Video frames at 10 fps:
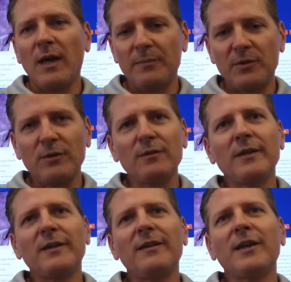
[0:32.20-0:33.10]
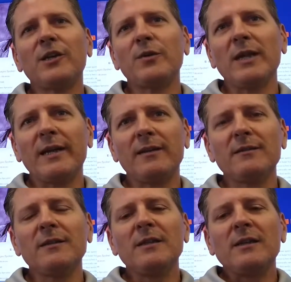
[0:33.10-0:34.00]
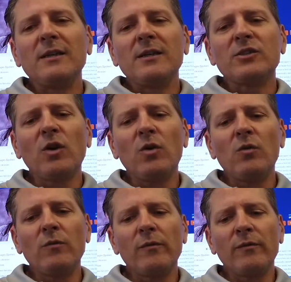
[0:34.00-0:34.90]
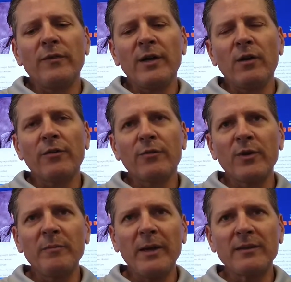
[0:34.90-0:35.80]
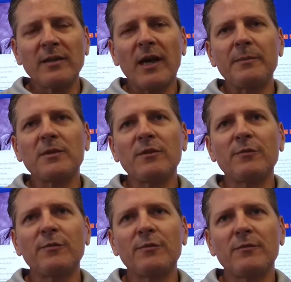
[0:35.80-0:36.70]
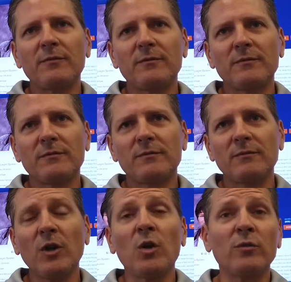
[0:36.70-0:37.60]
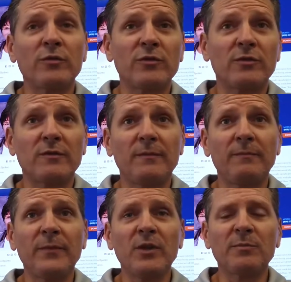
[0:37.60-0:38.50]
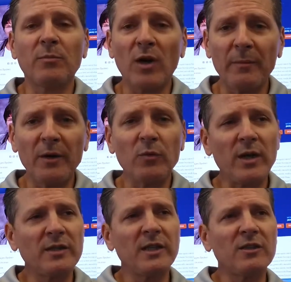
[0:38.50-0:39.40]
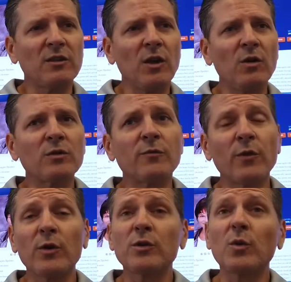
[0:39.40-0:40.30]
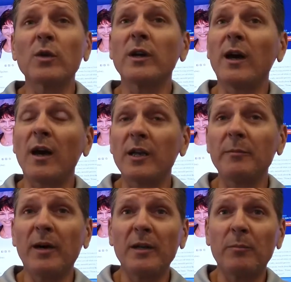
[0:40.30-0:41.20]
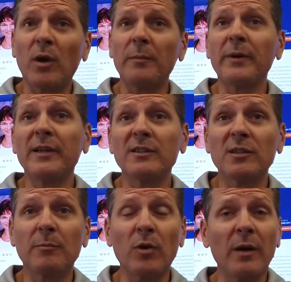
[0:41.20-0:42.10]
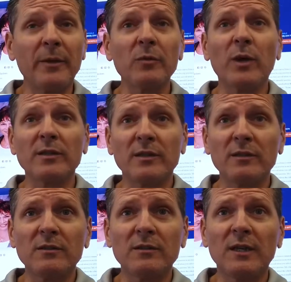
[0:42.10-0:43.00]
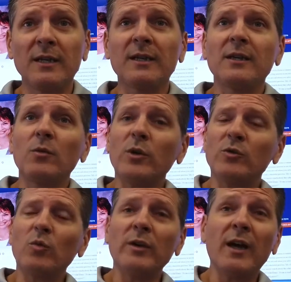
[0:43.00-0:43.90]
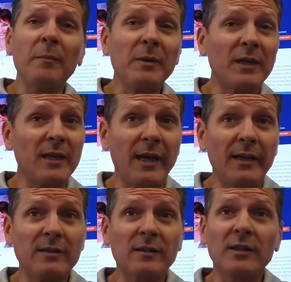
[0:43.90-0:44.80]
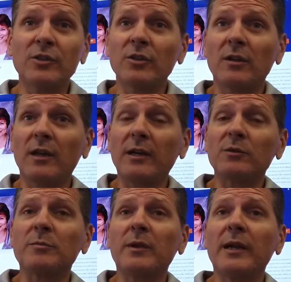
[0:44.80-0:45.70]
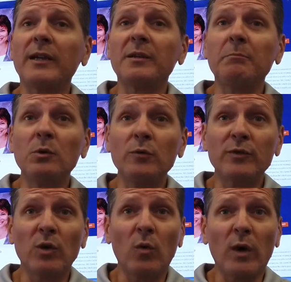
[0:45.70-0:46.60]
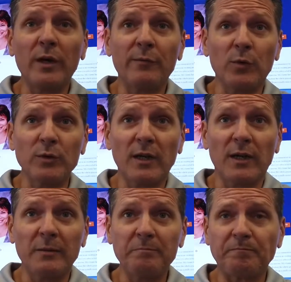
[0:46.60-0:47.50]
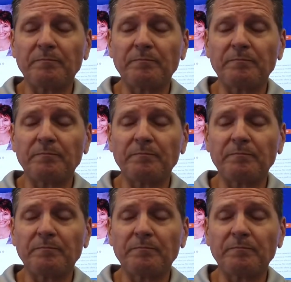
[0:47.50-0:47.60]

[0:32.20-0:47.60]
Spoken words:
Absolutely, and thank you, Elena. So there are three main types of loans. There's primary residence loans for those who are going to occupy the property as their primary residence, which would not be the case unless your client was planning to move to Hawaii full time.